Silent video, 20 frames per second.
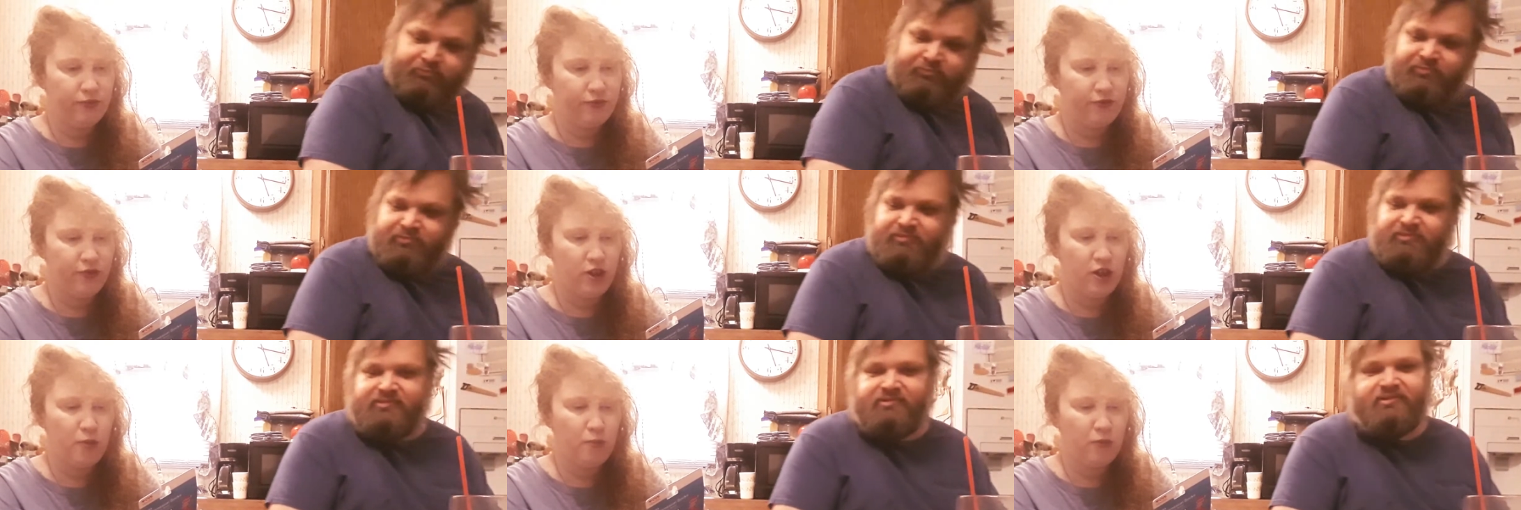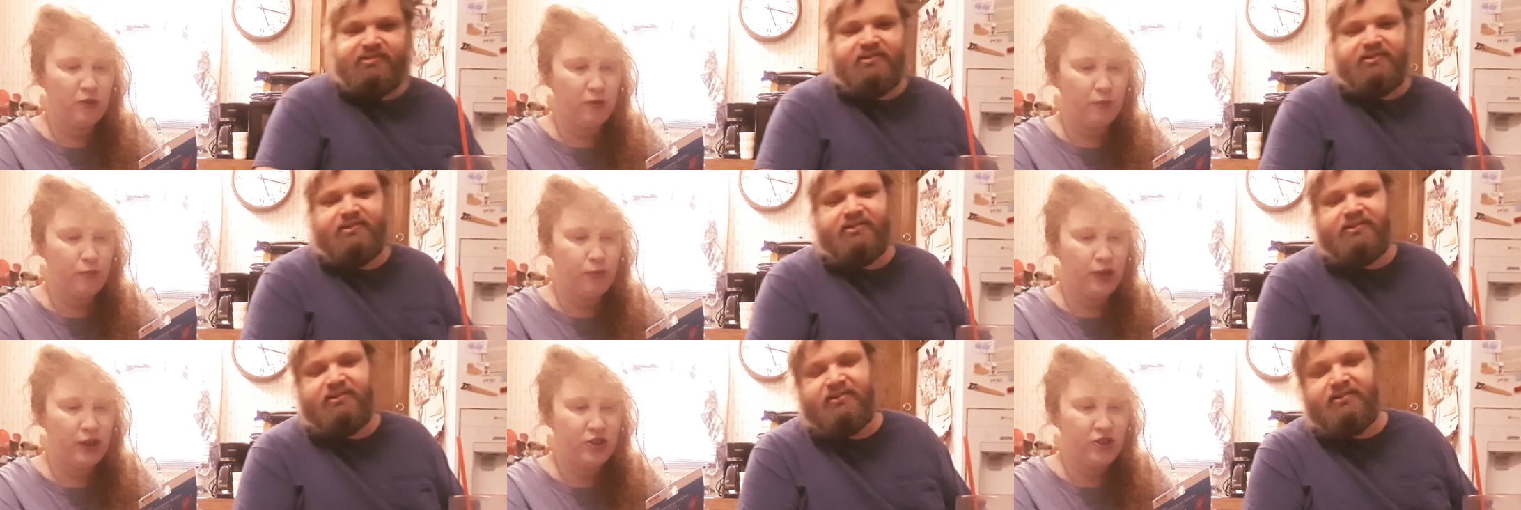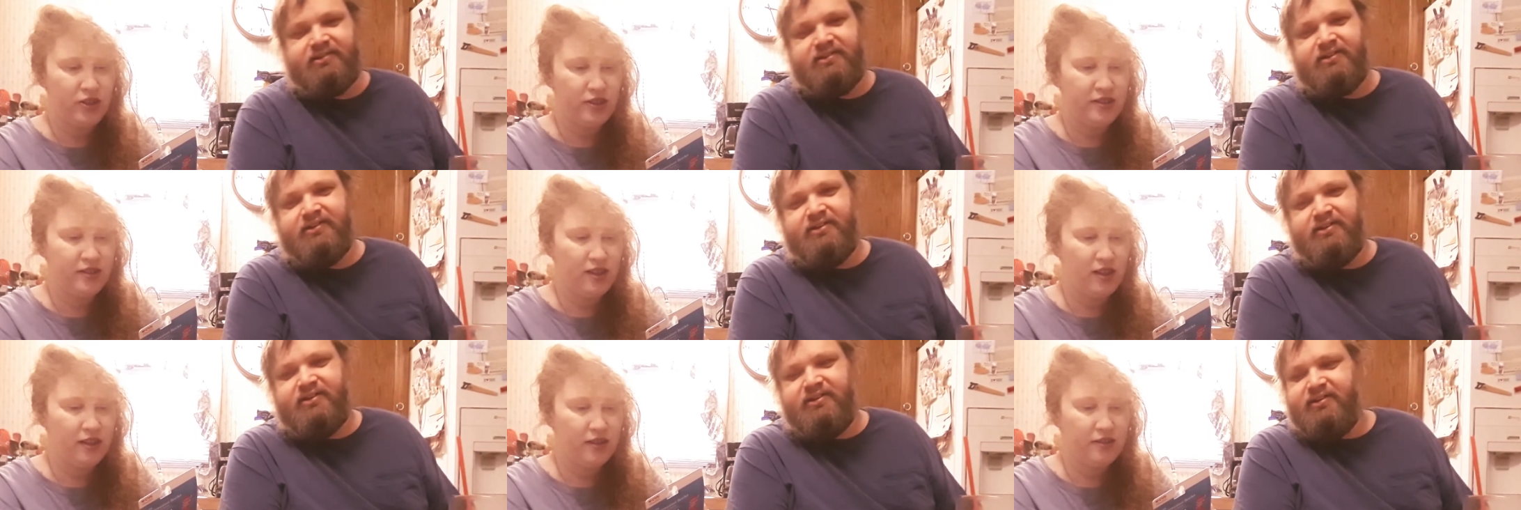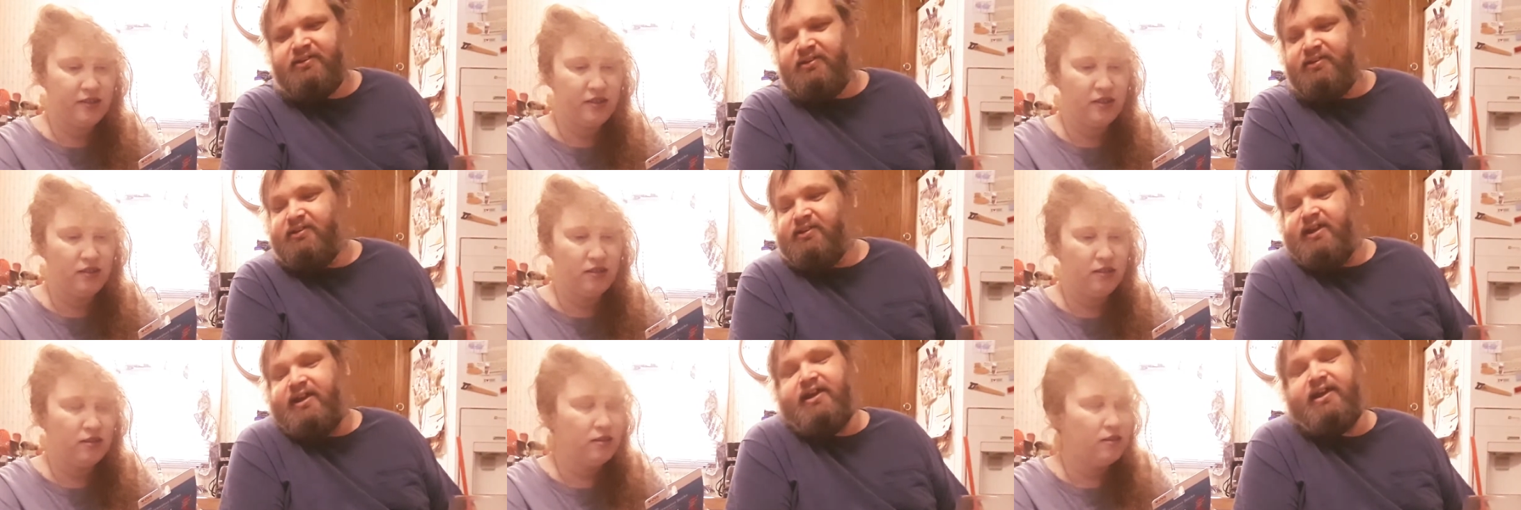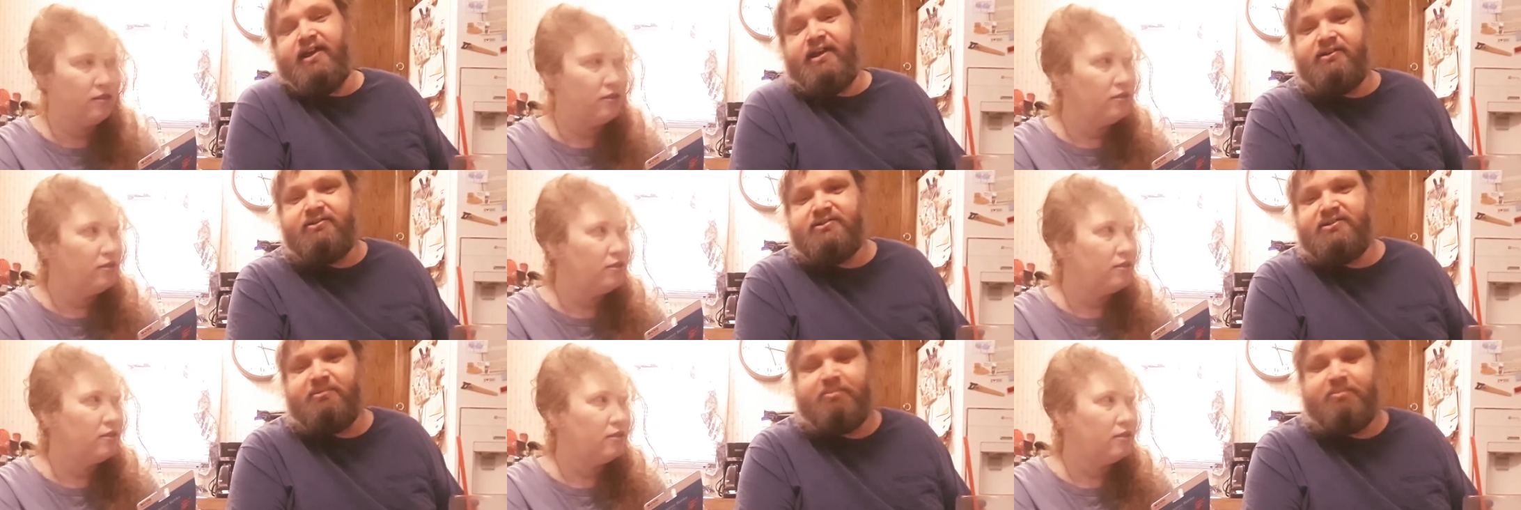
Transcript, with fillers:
Speaker 1: firm compression socks?
Speaker 2: Yeah, that was the